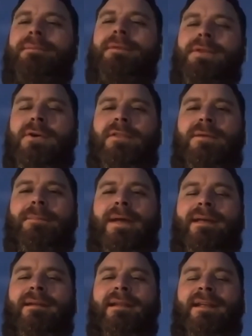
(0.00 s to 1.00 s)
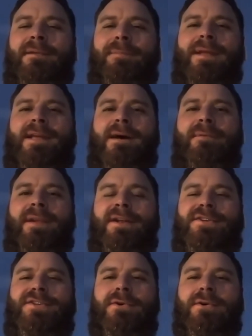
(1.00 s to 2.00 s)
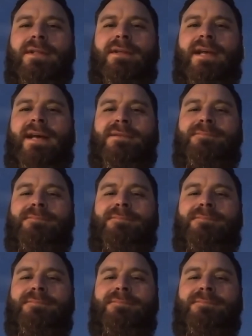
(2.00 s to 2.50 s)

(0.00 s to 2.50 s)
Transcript: you are the man. It'll be coming here shortly, guys.